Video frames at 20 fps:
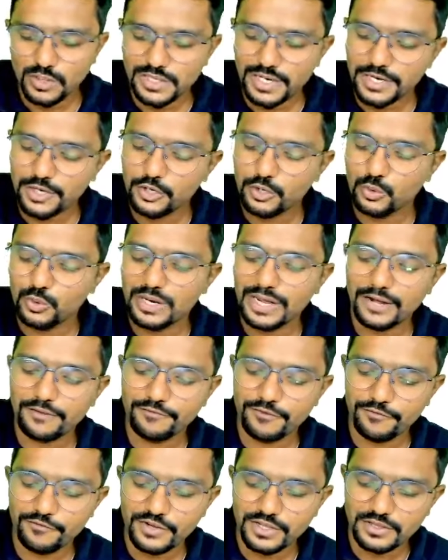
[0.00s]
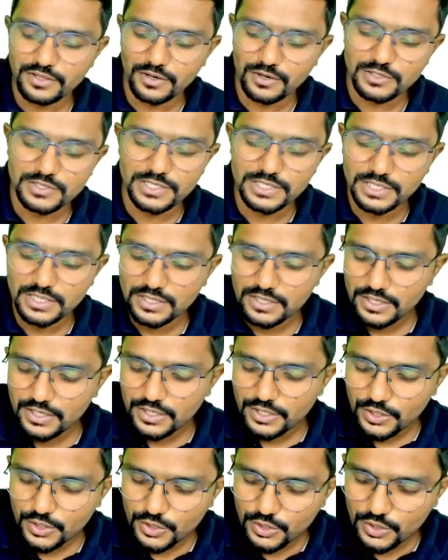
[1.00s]
than 2,50,000
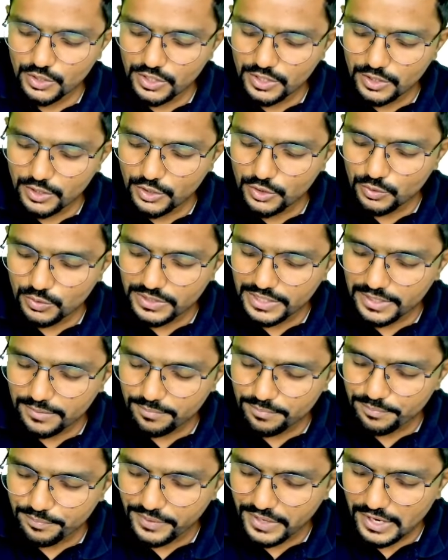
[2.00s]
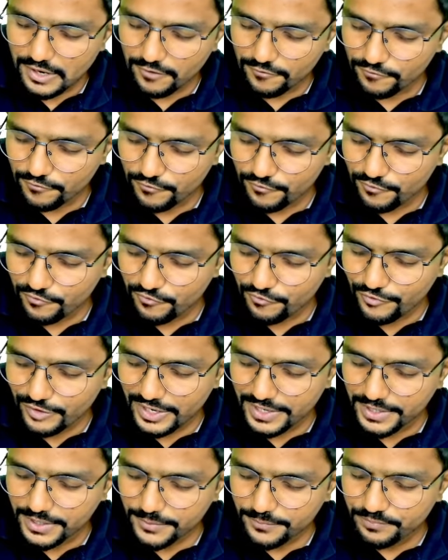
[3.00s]
to their PF
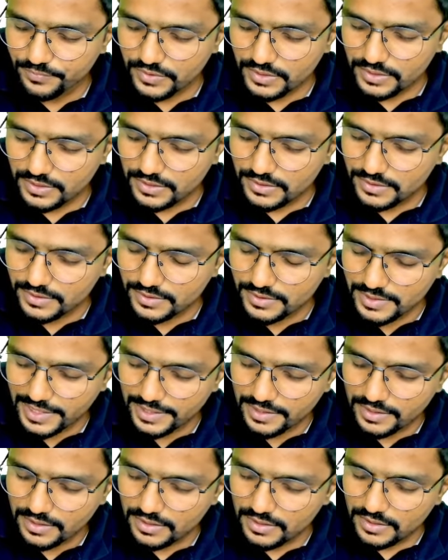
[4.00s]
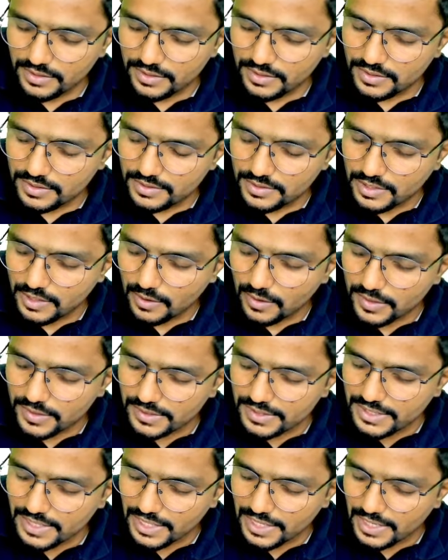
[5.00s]
fund, then
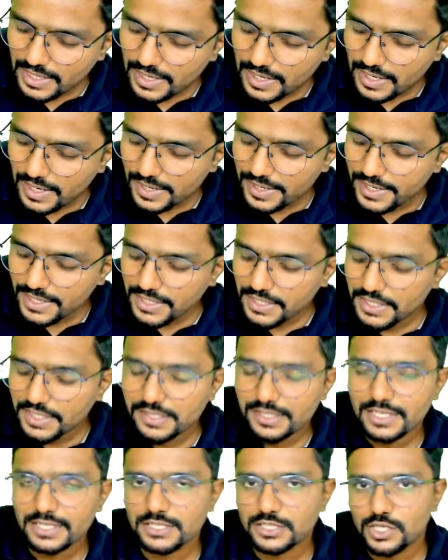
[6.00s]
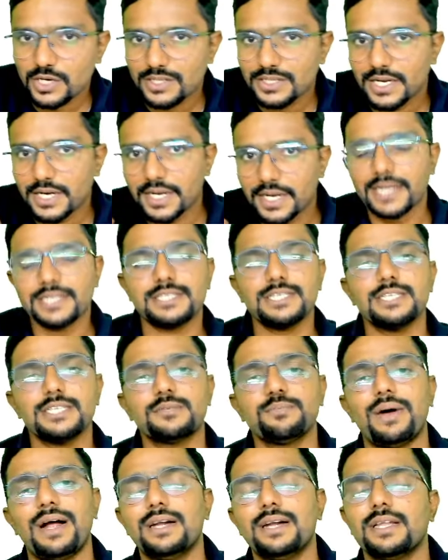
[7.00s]
the interest on that excess
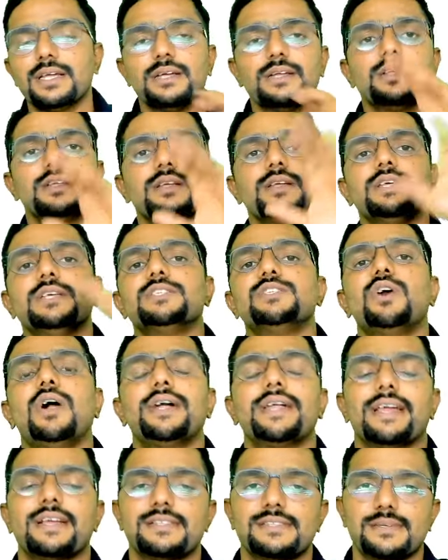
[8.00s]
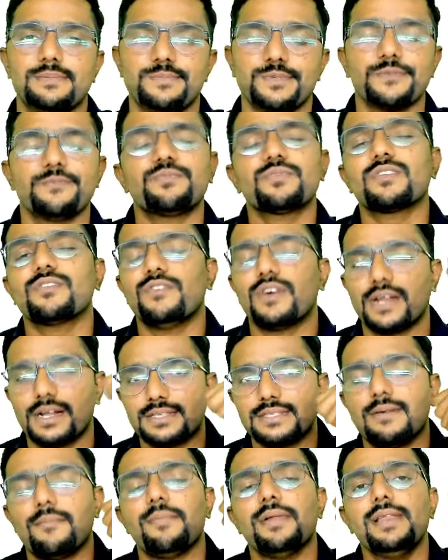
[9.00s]
part is not exempt. For
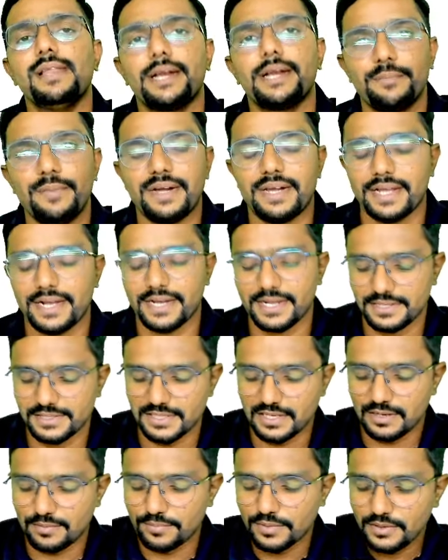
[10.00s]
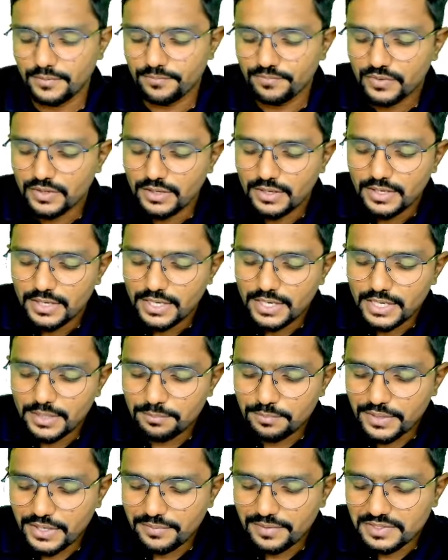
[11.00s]
example, let me take an example. In
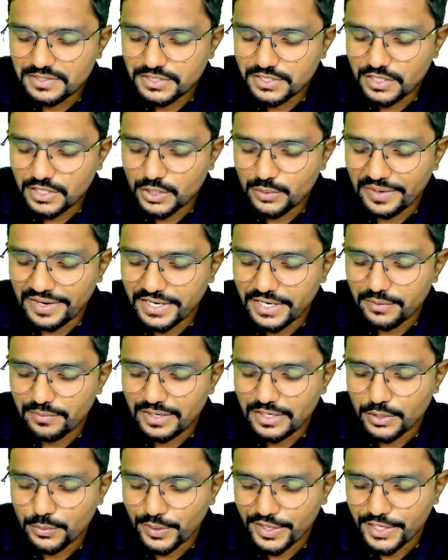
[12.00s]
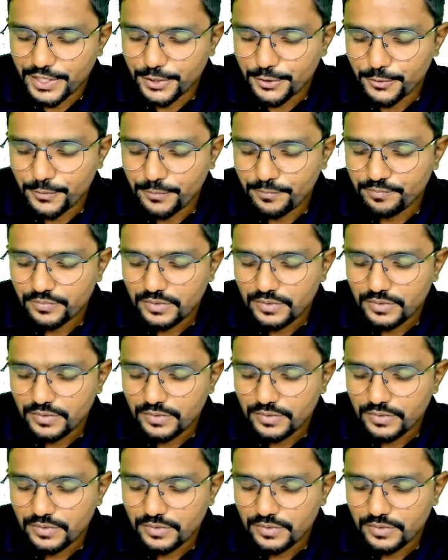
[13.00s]
previous year 21-22,